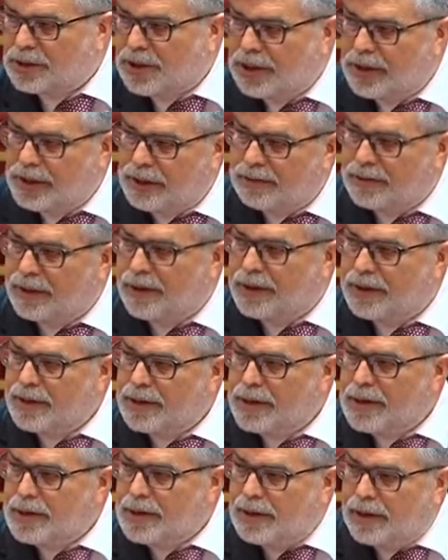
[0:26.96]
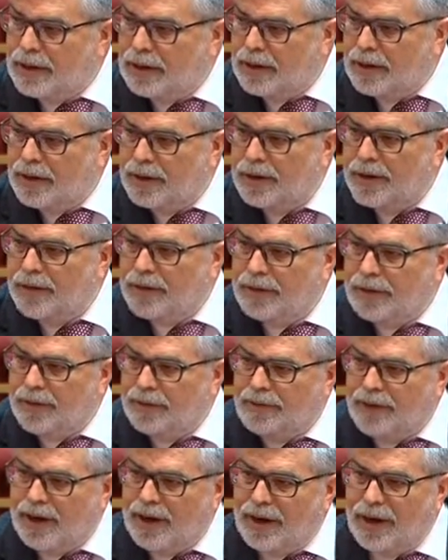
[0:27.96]
are, and I heard
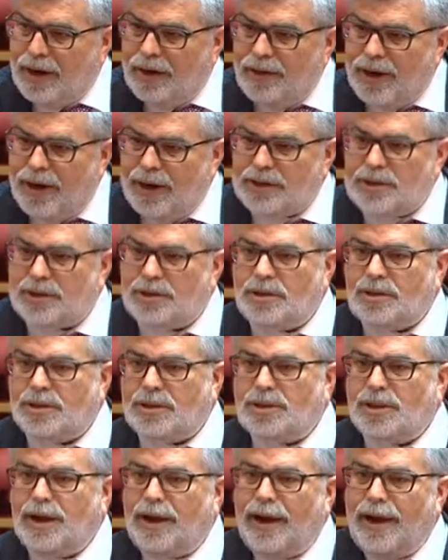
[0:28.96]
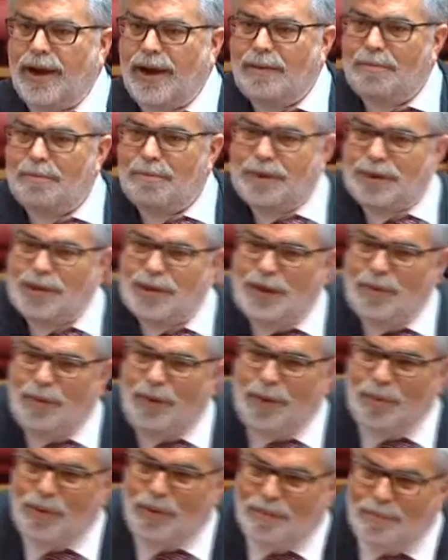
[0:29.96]
on Radio National today how busy
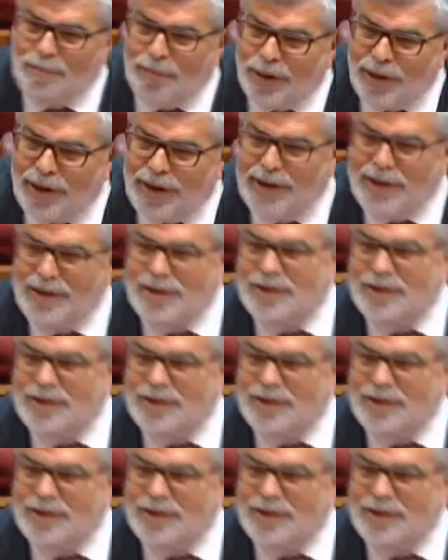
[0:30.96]
we would be